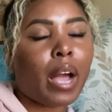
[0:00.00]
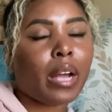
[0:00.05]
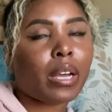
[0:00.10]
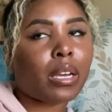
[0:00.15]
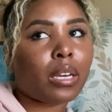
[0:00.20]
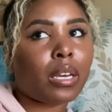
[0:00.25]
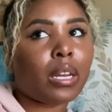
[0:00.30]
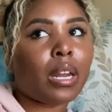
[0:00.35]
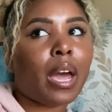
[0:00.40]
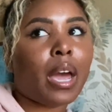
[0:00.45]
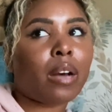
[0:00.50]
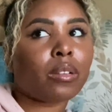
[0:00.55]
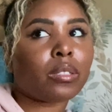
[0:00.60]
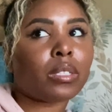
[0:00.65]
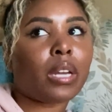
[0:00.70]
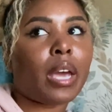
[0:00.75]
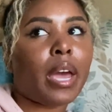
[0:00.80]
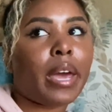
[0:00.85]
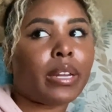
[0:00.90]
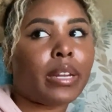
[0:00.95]
We can get a house
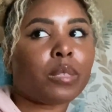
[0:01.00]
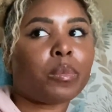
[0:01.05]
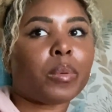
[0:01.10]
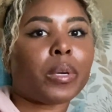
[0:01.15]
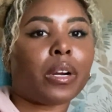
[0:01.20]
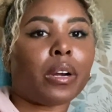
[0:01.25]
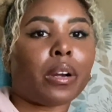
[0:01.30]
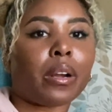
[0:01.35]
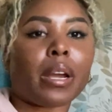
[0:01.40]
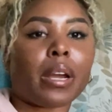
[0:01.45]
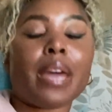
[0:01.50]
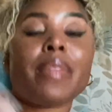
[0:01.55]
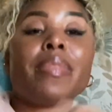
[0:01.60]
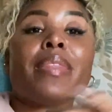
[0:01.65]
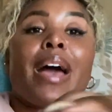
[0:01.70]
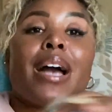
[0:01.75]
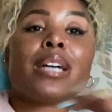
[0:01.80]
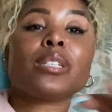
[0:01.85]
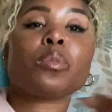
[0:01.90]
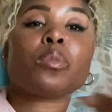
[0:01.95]
in Hattiesburg. And
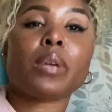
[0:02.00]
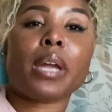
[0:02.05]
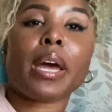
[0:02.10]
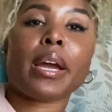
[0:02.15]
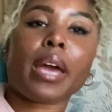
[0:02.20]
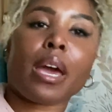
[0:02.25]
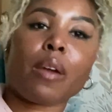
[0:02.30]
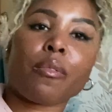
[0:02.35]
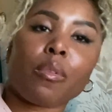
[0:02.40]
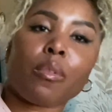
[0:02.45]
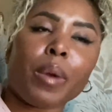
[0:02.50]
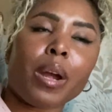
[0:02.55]
that's where that came from.